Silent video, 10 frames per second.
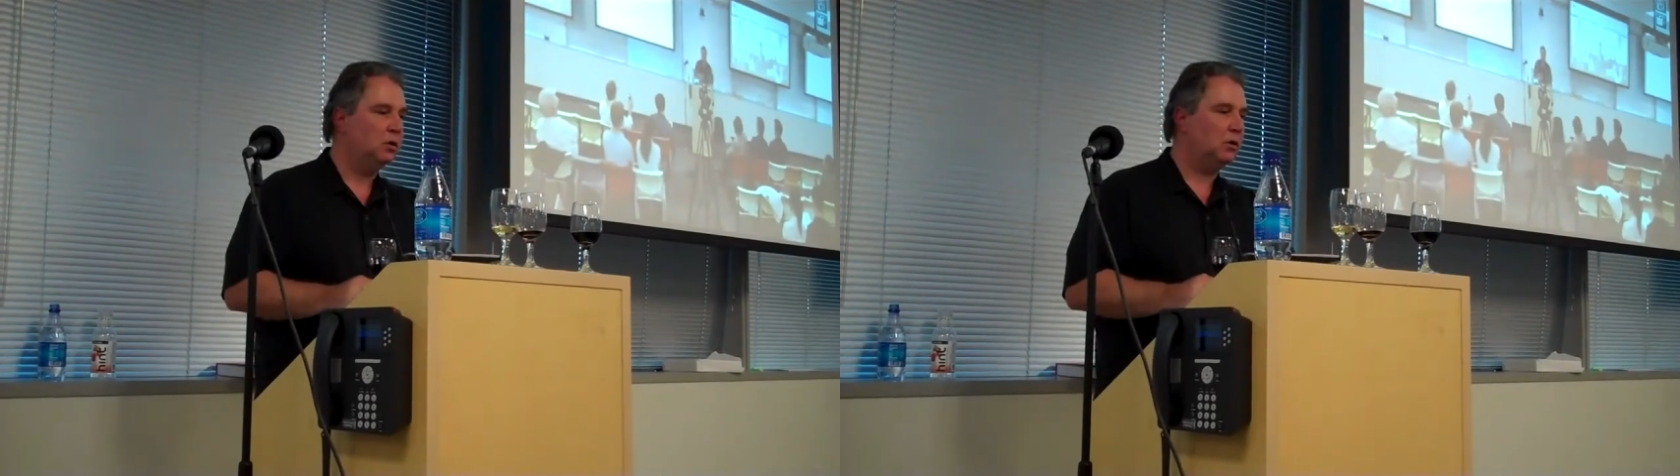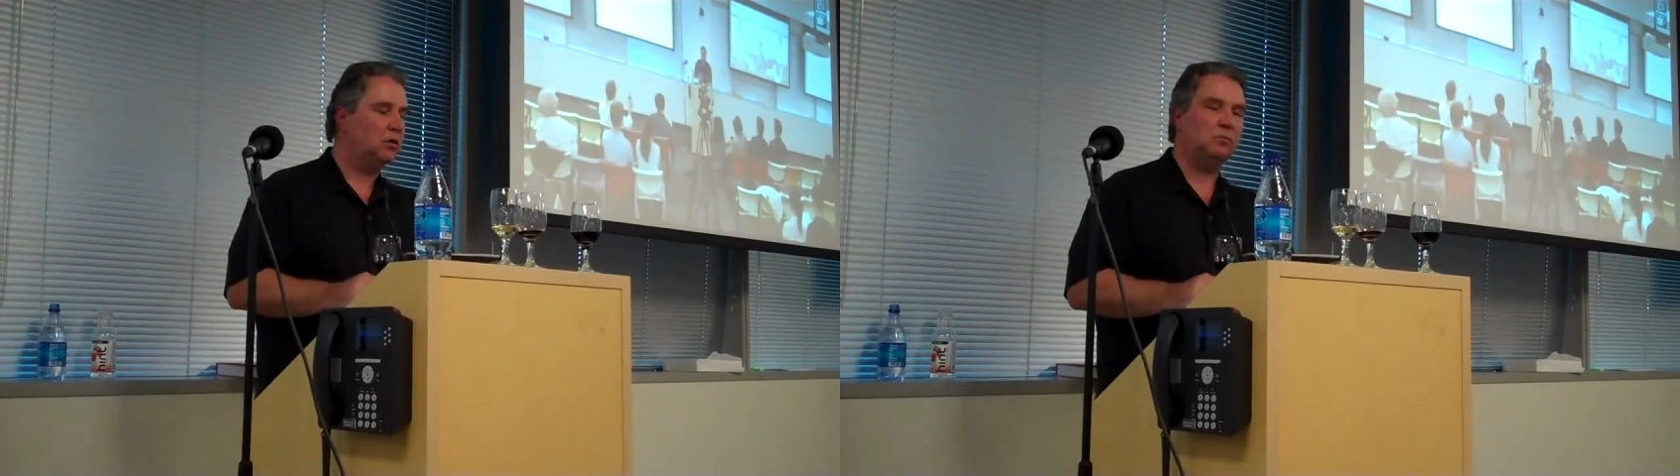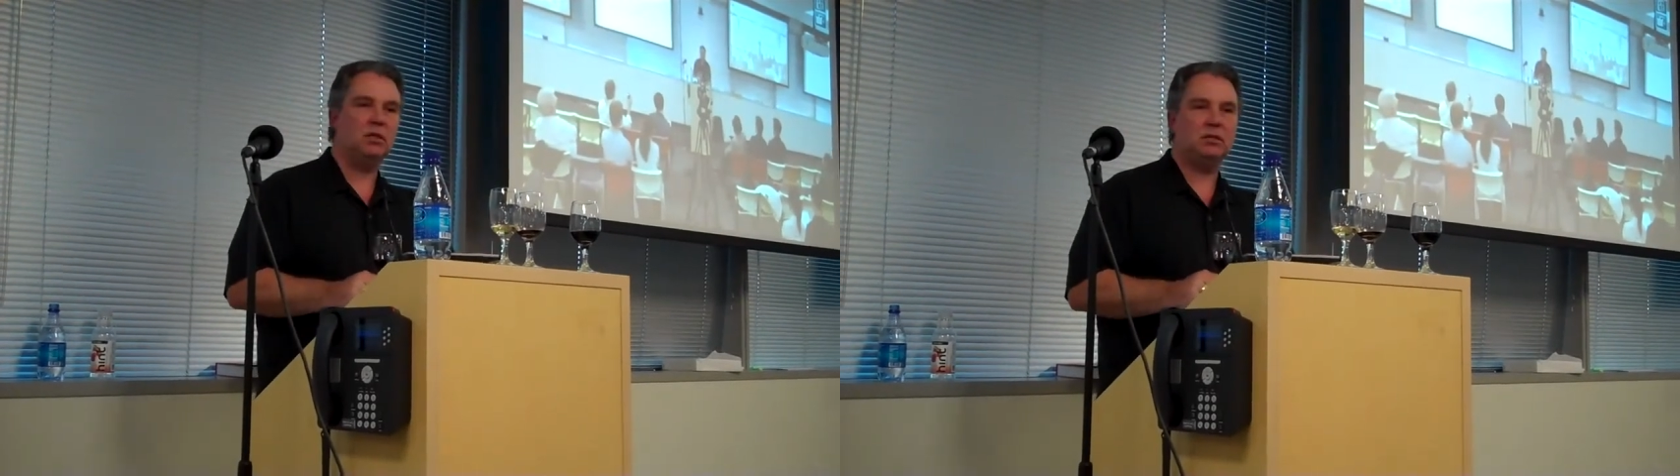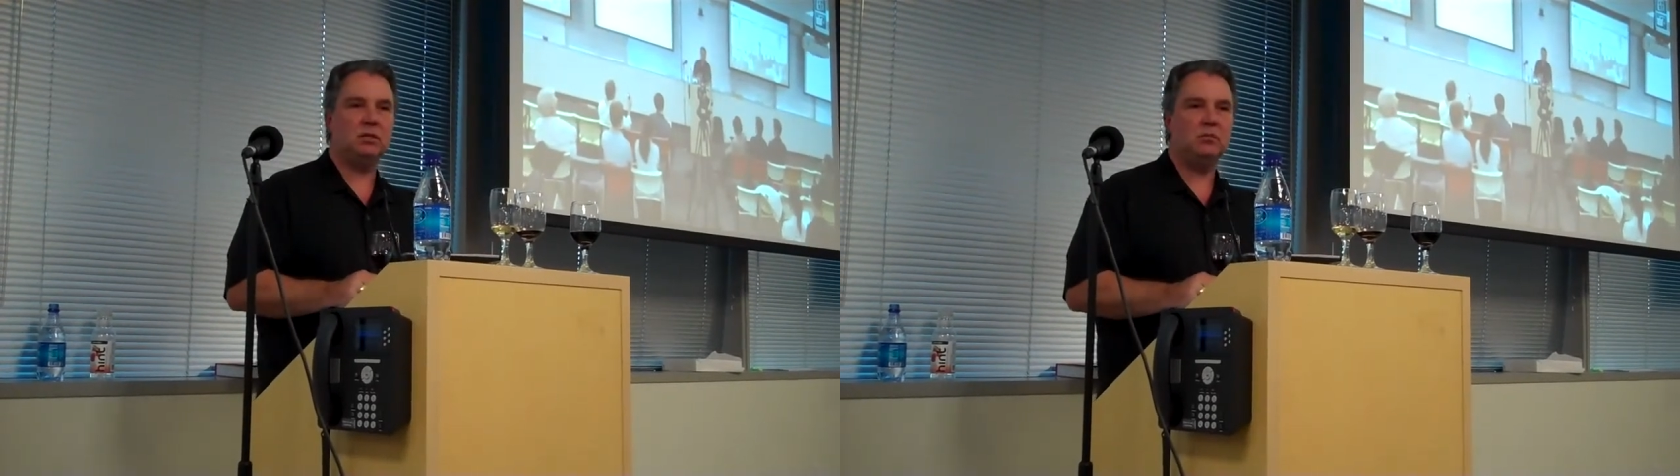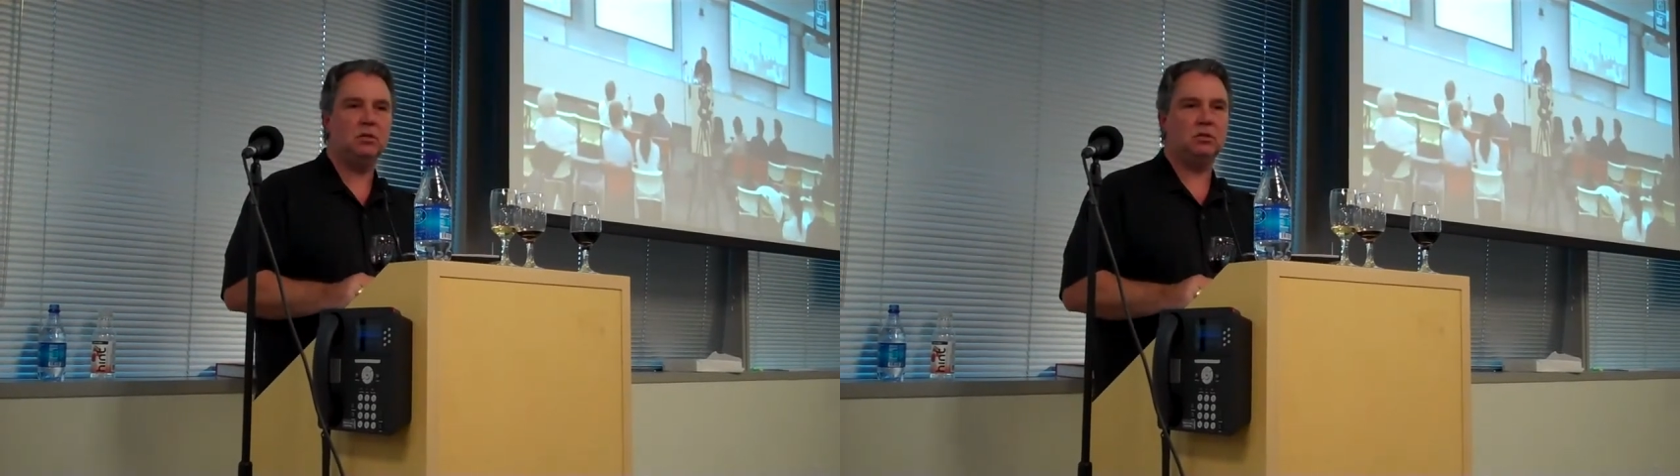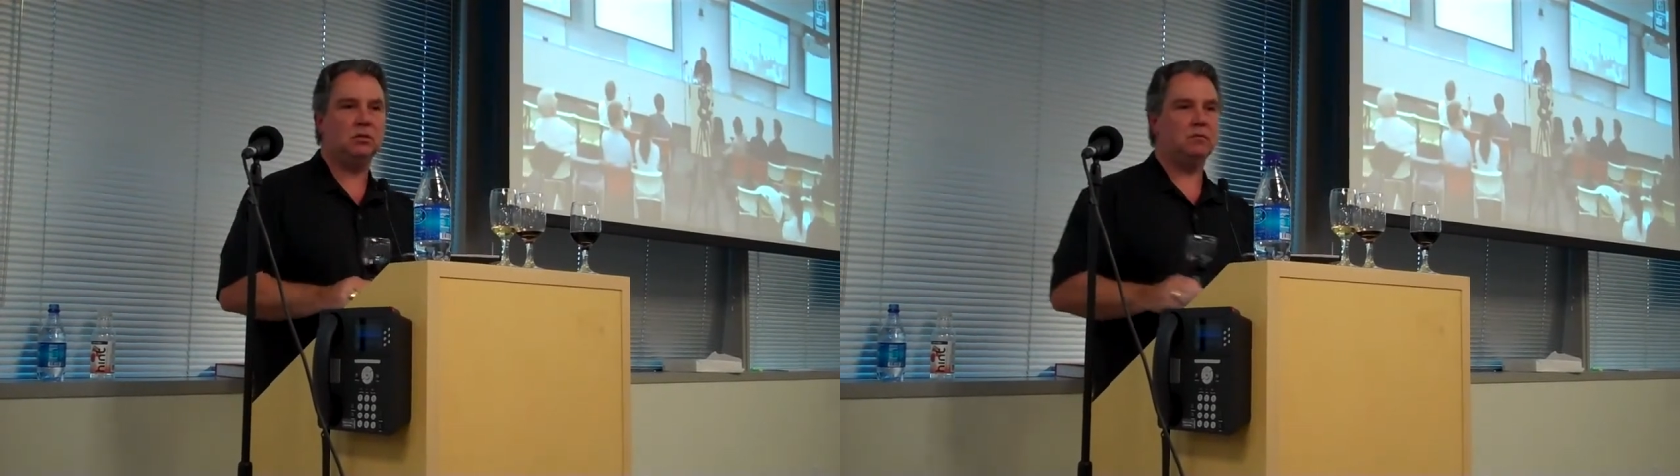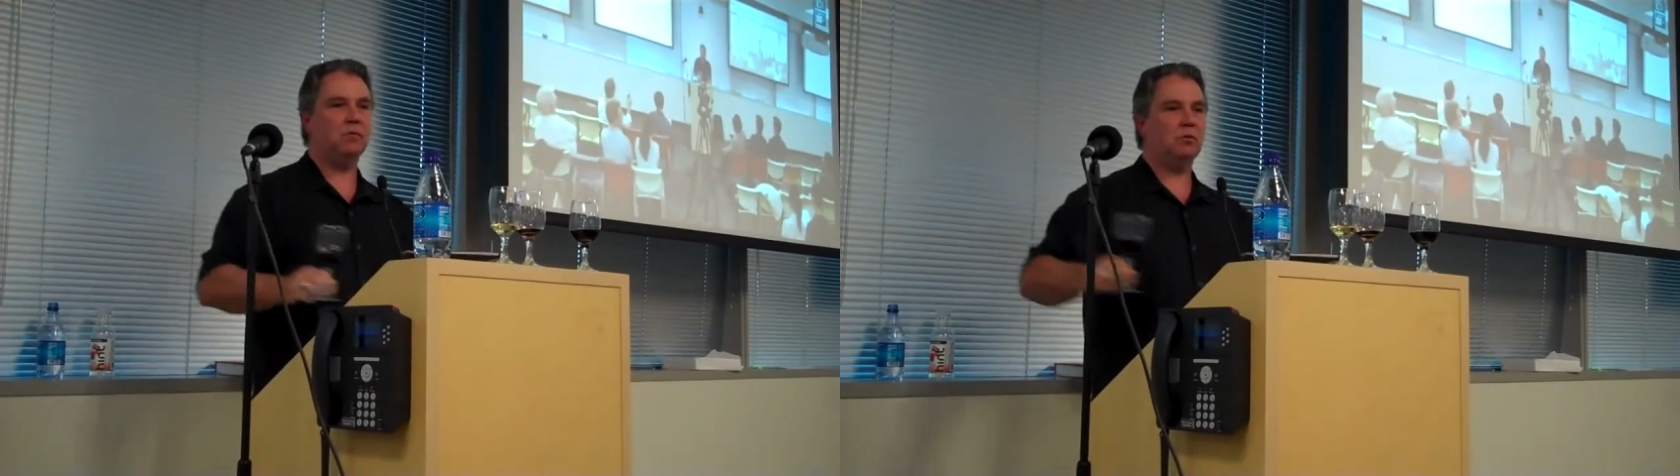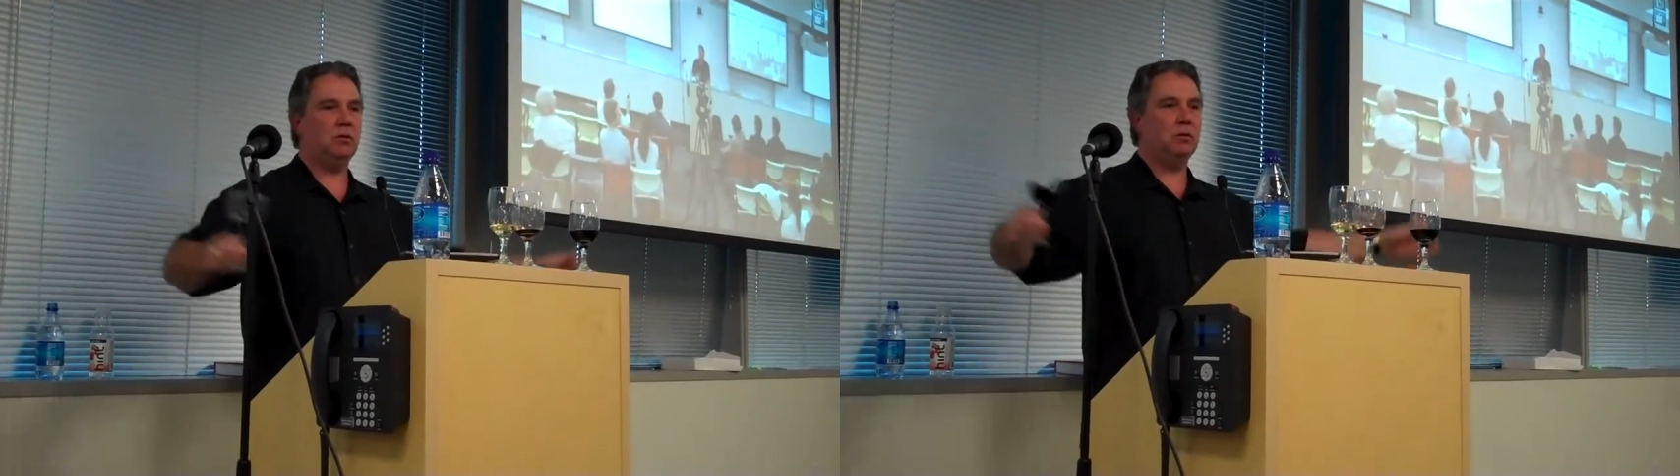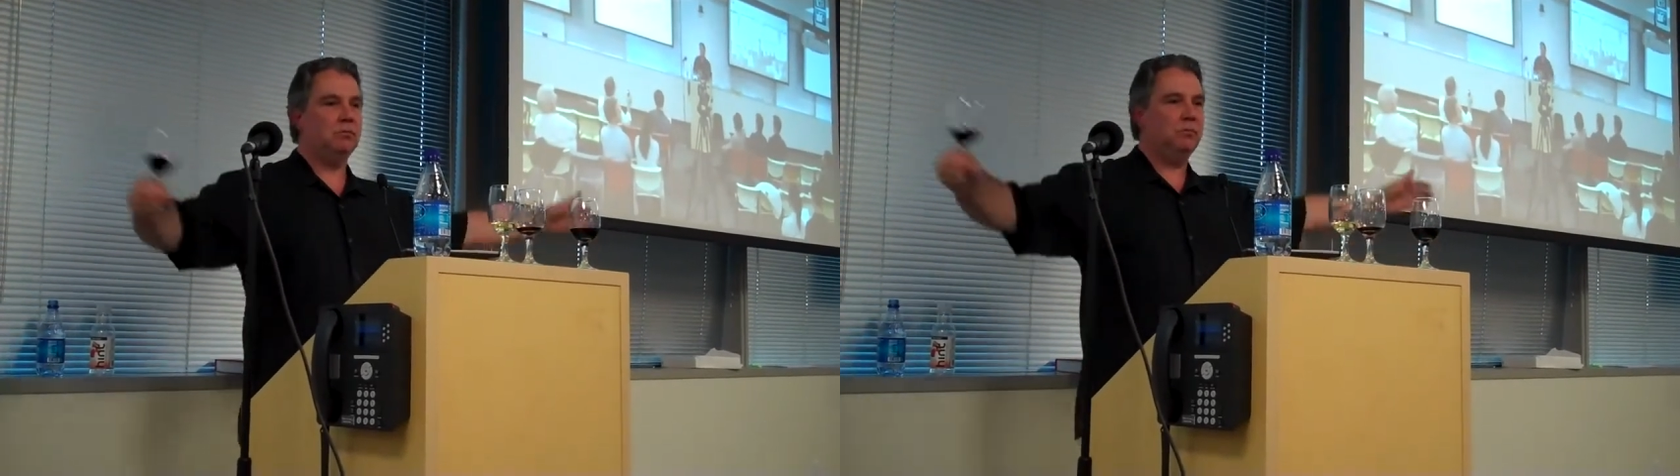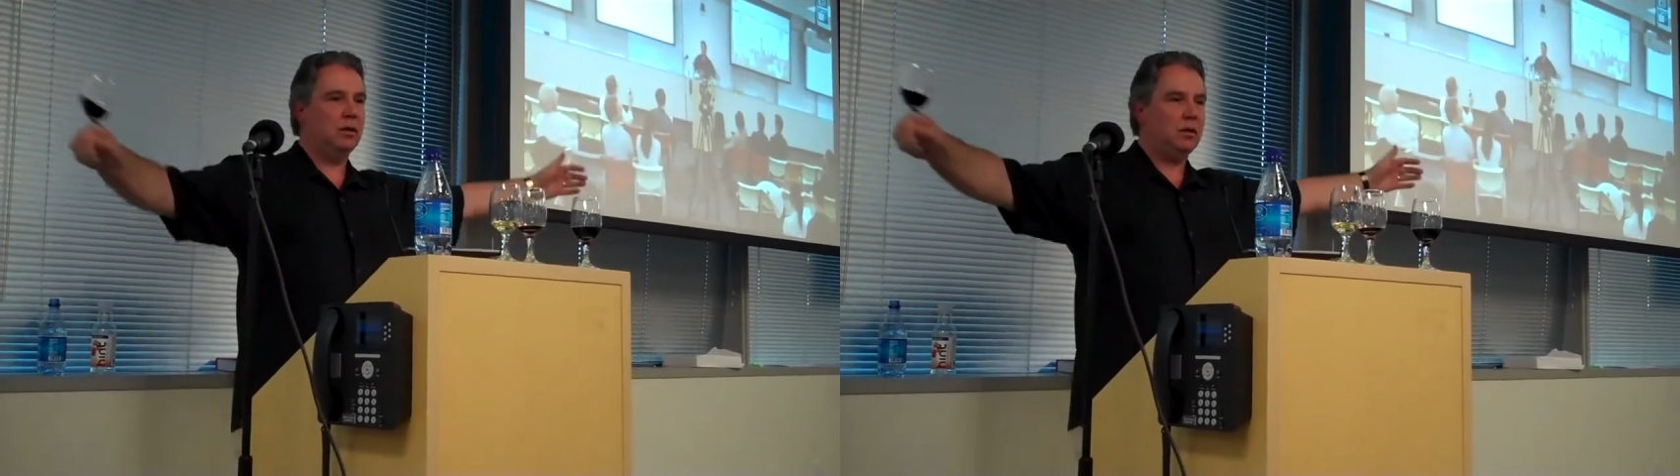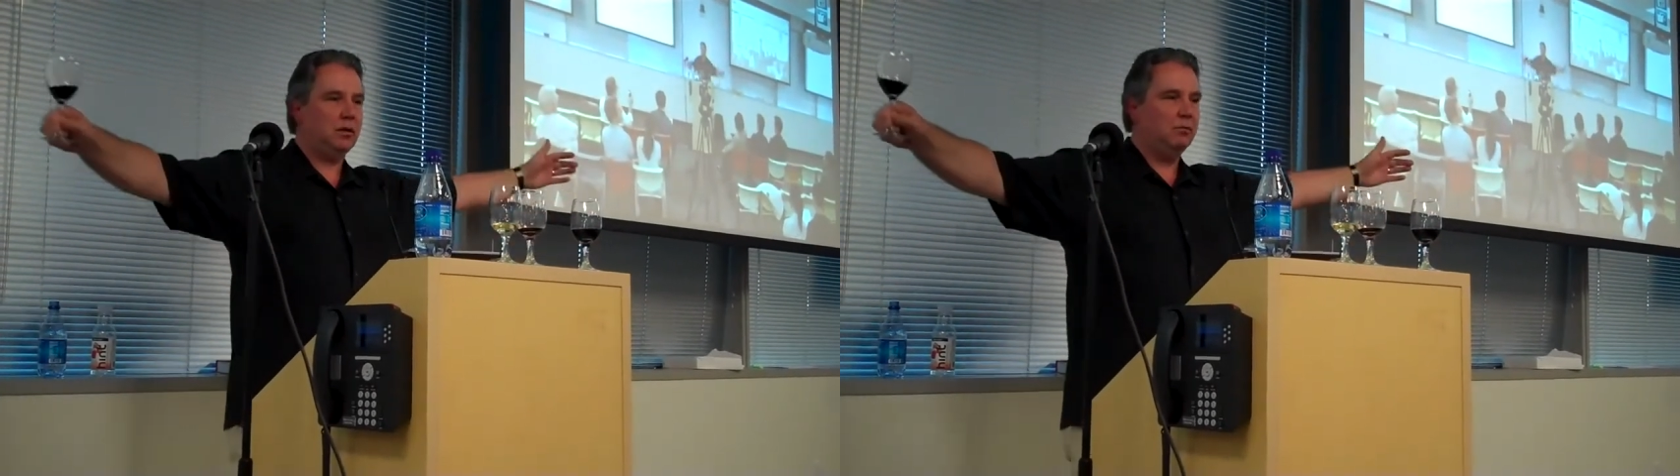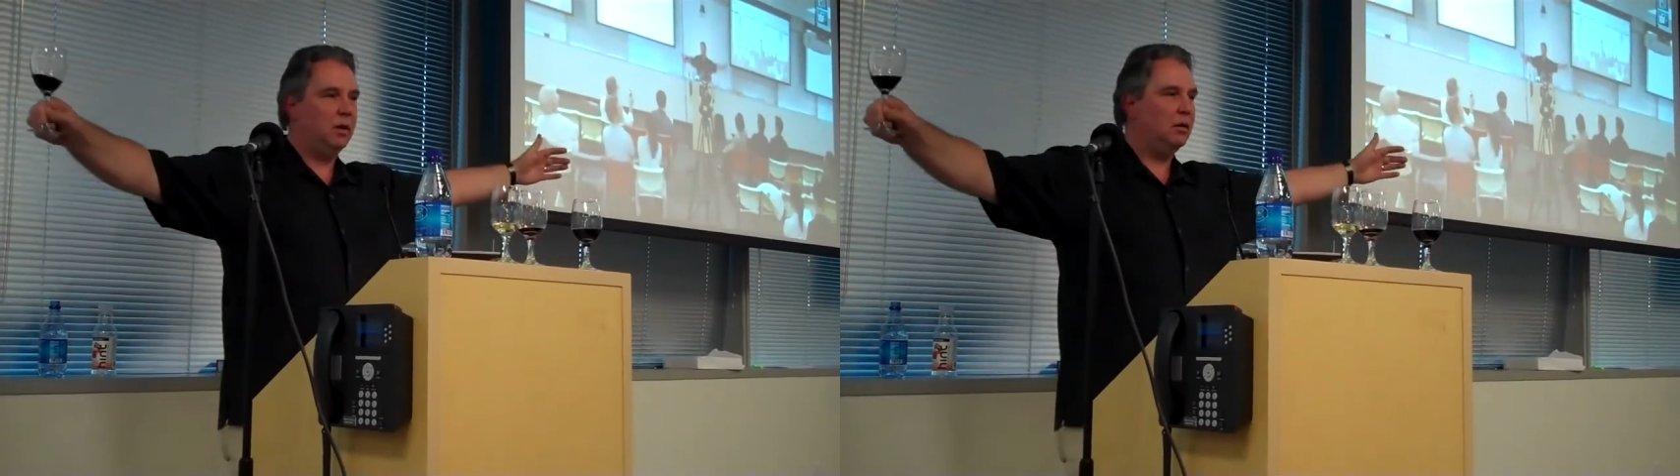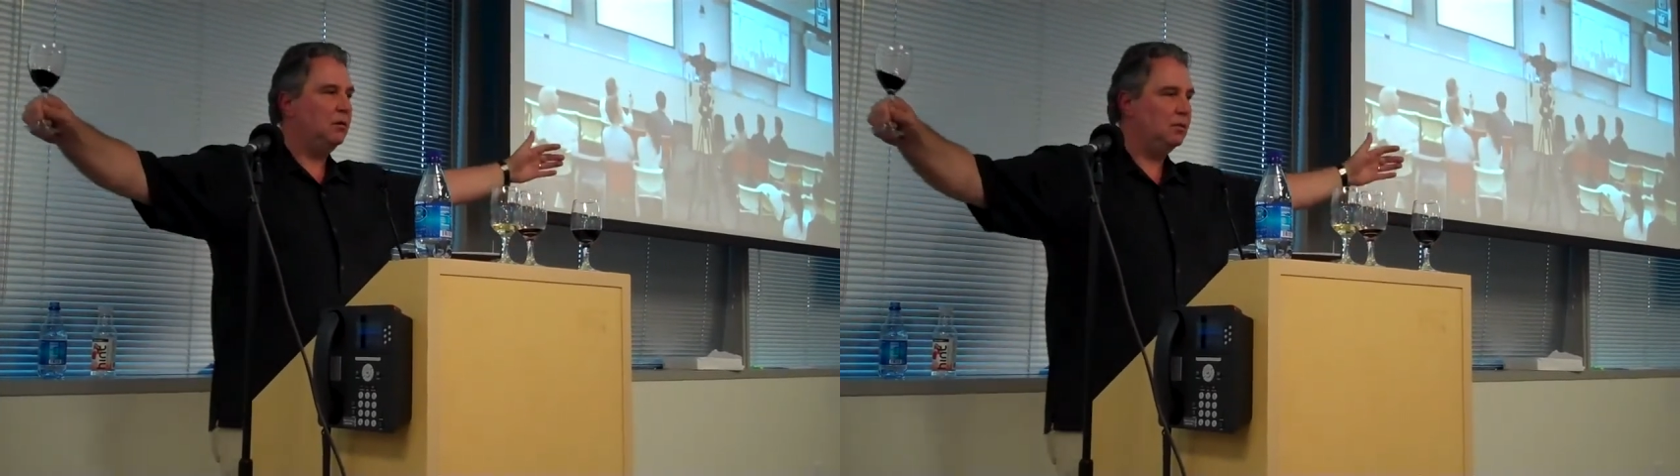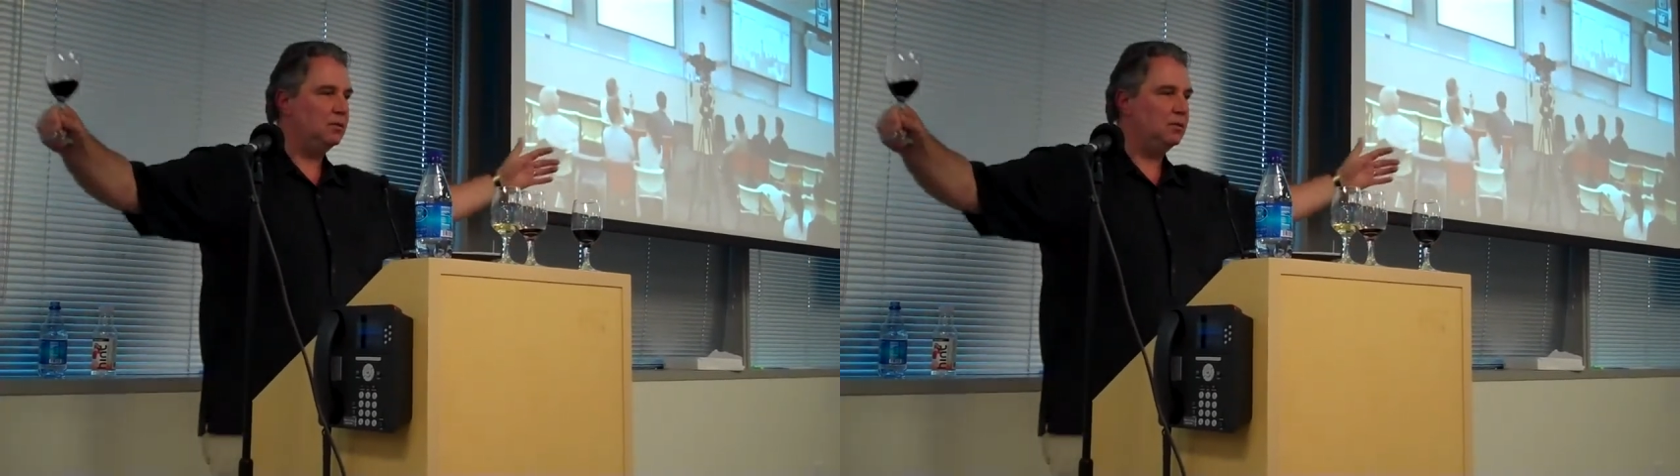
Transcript: cannot miss him. He's a very big man.